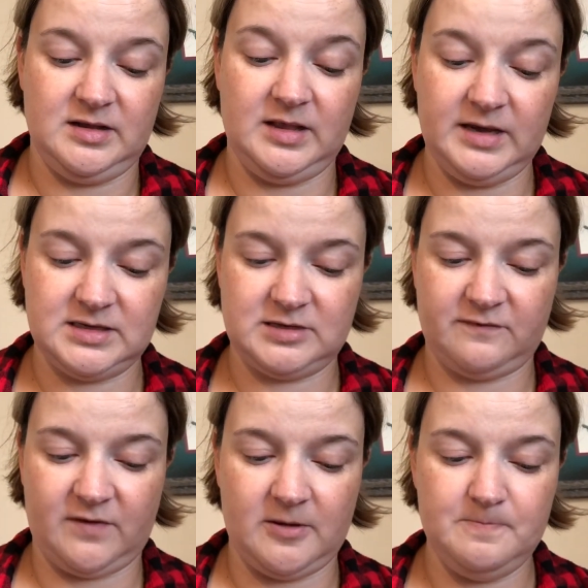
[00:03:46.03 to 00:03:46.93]
likes
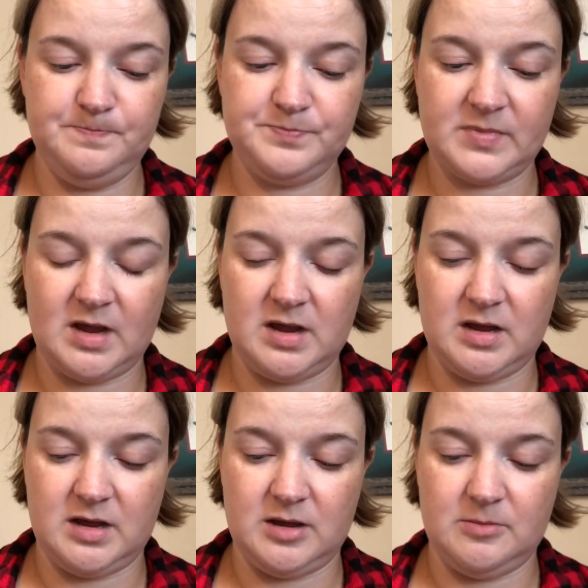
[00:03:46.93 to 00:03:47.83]
from,
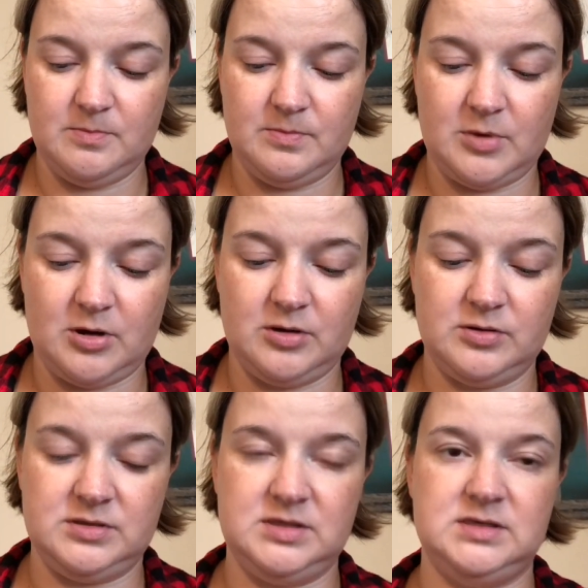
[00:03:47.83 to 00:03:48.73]

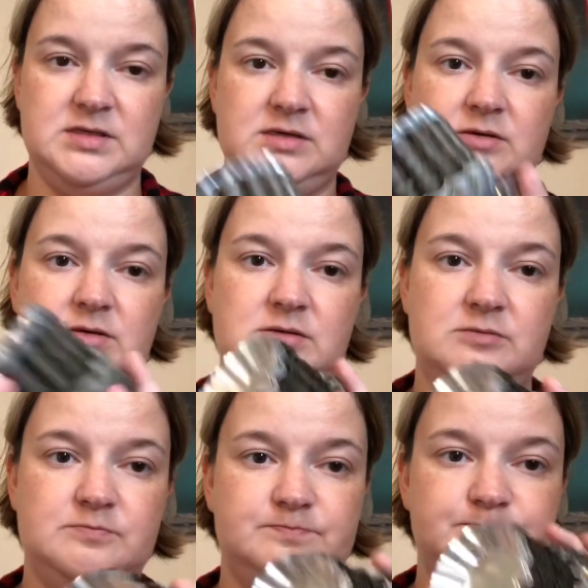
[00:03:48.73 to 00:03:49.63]
are these little
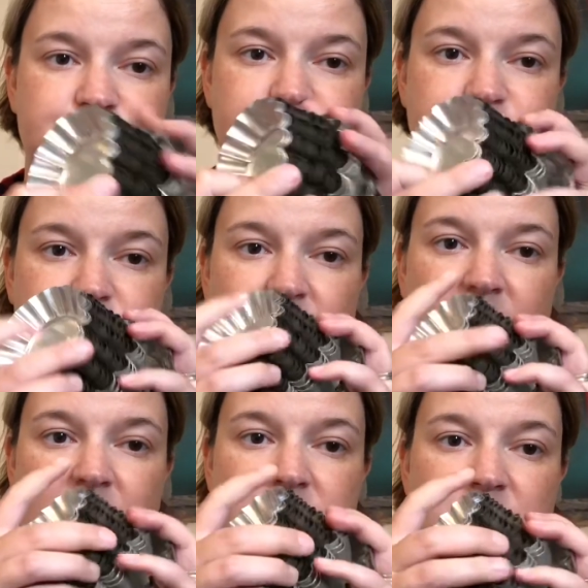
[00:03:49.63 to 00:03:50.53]

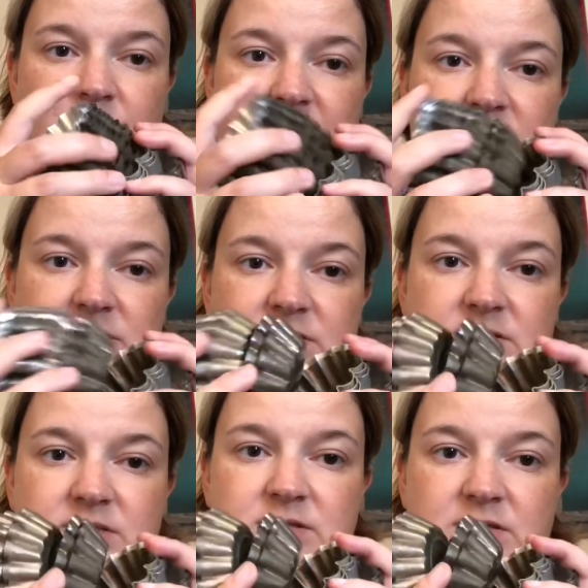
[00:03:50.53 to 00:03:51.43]
tart pans.
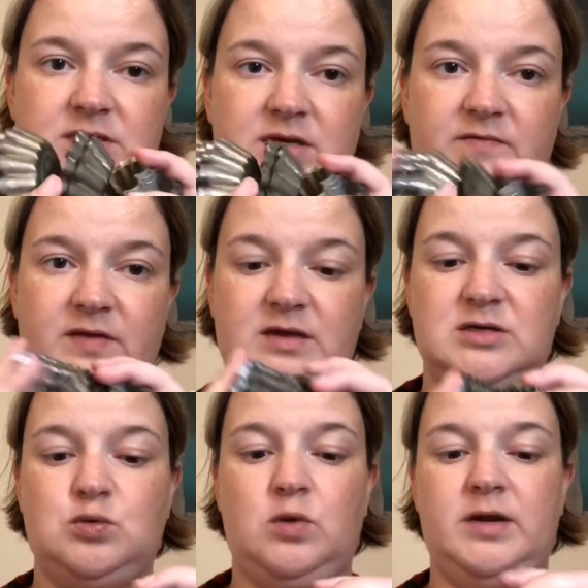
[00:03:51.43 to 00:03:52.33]
I have like
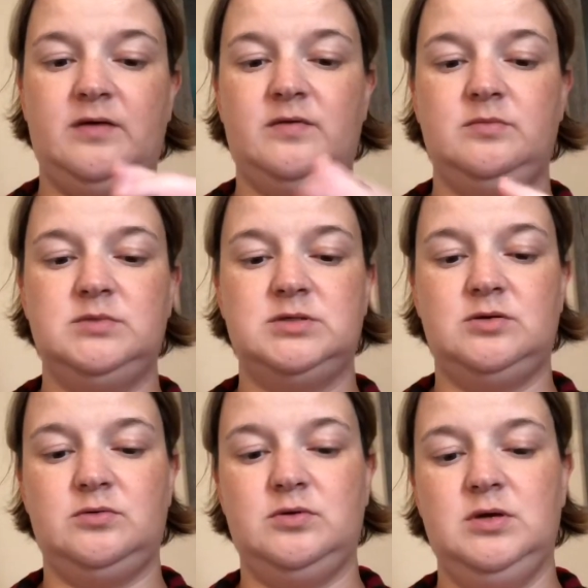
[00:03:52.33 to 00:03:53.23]
20 of them,
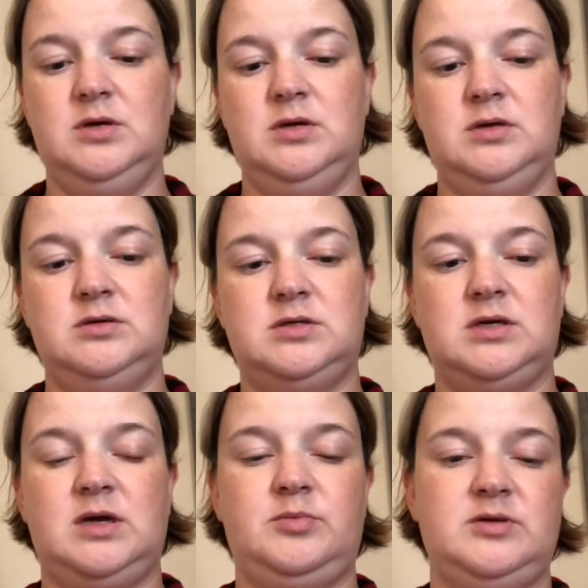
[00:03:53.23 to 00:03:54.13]
so there's a
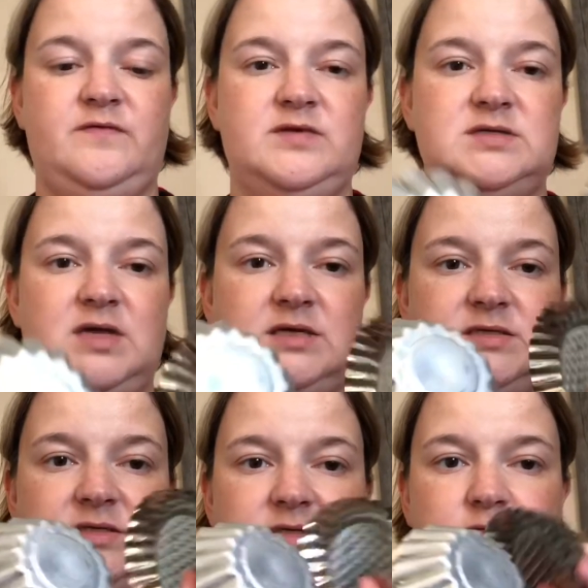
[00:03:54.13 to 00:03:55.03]
couple different
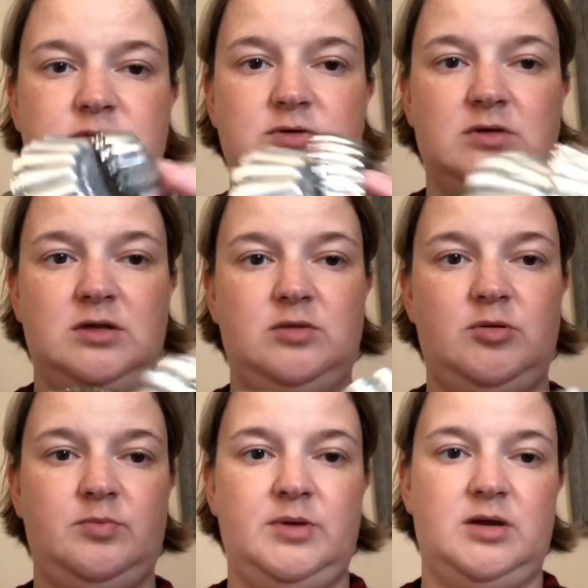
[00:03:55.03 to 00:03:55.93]
sizes. These ones are a little
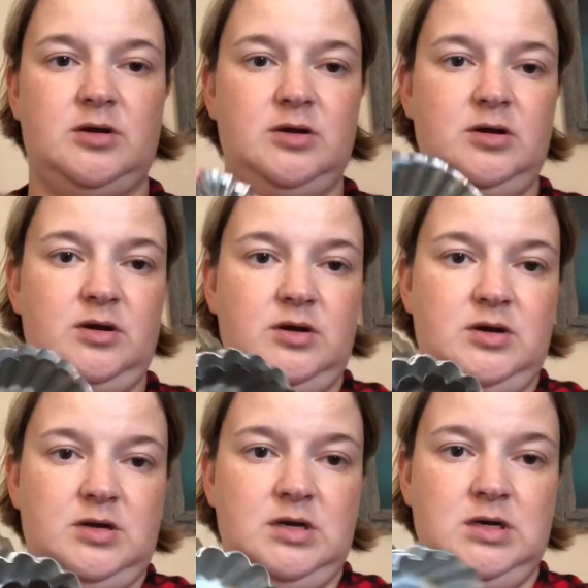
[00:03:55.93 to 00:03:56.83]
bit bigger.
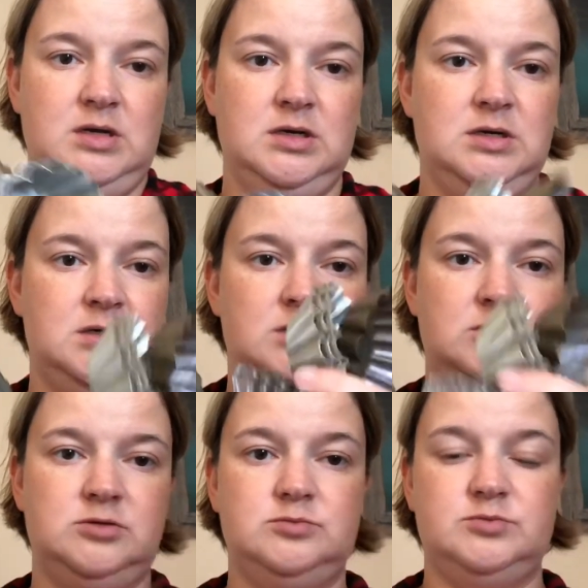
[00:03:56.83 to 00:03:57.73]

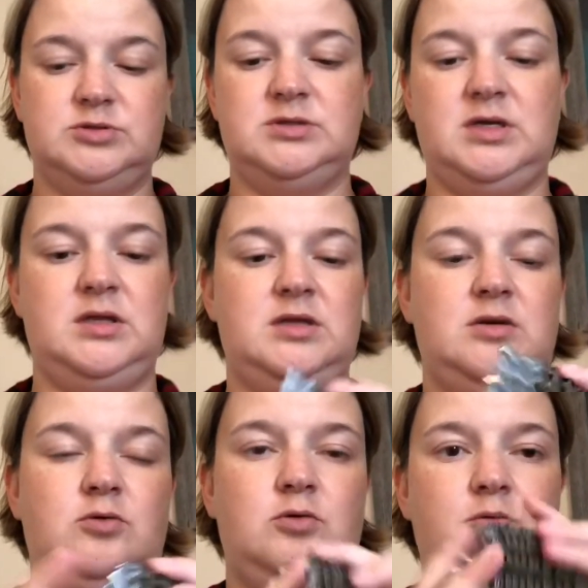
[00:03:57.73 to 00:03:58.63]
Oops. And then
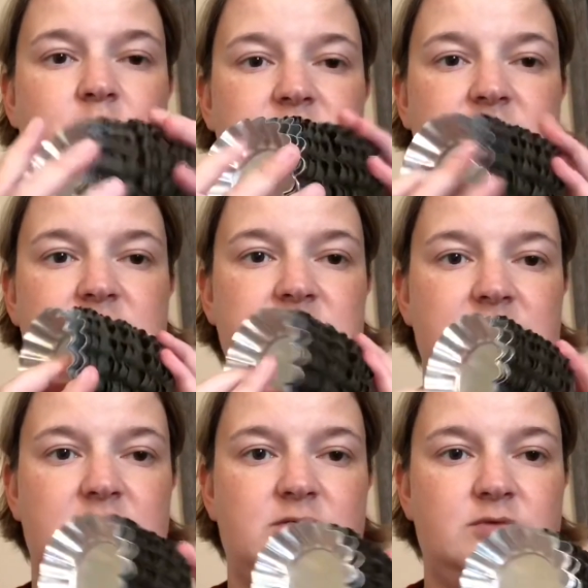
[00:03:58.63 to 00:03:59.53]
a whole bunch of these
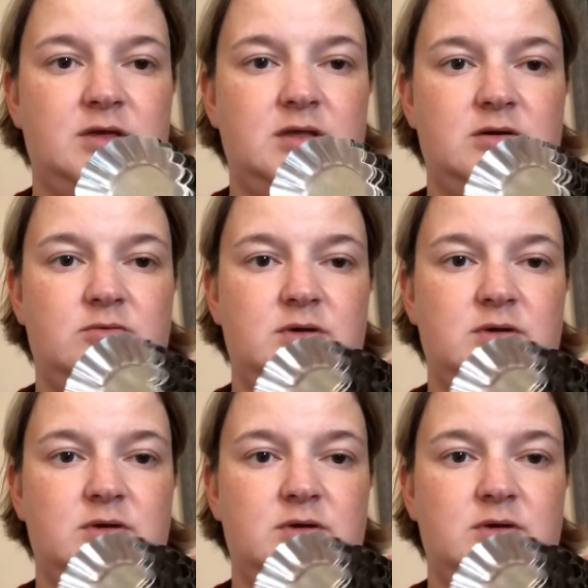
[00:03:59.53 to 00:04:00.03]
like really little